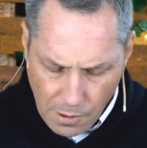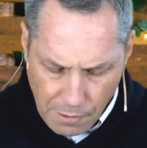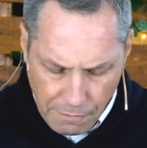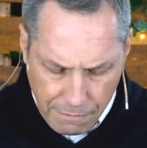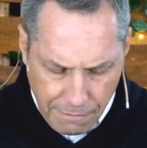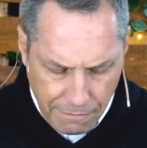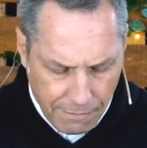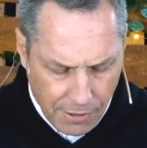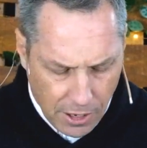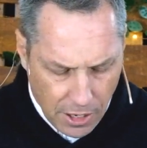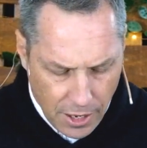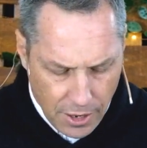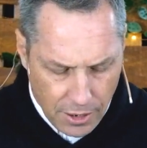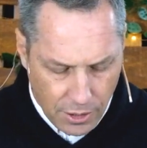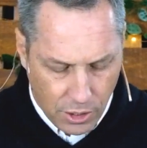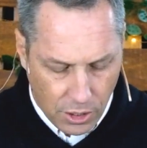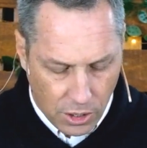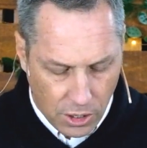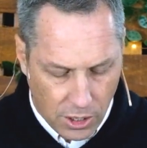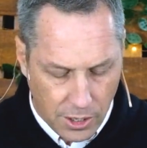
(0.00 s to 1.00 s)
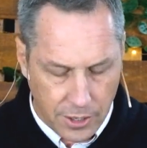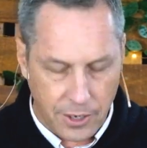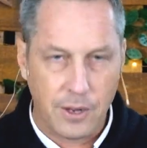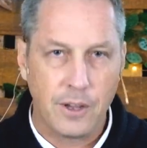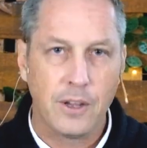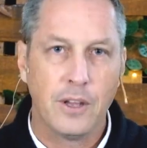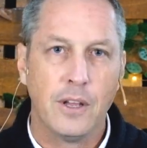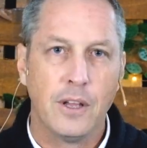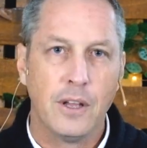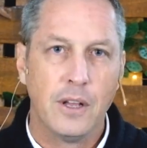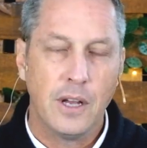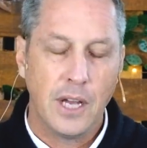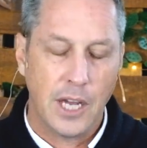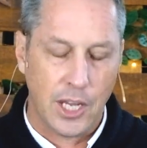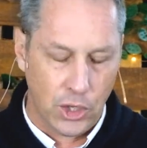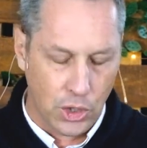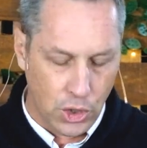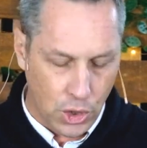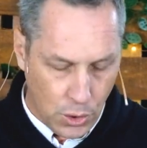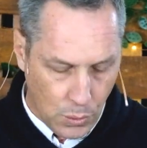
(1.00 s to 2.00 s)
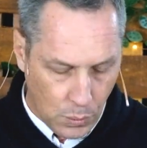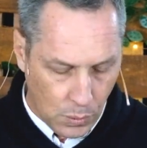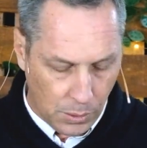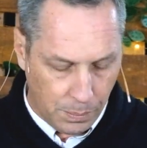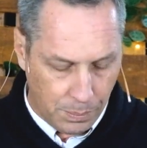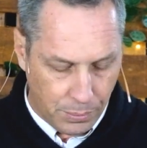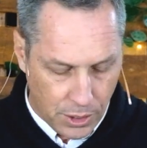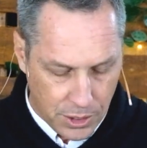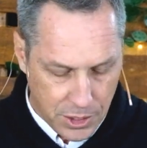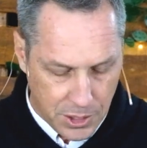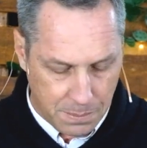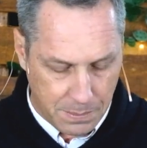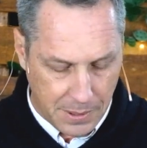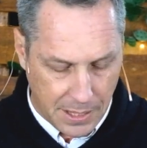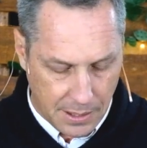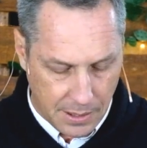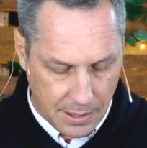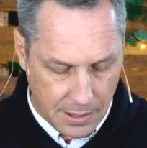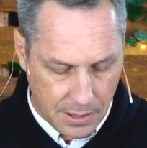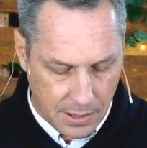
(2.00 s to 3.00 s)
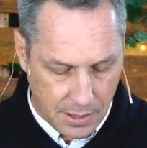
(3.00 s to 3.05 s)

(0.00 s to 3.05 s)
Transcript: follow God, and you will prosper.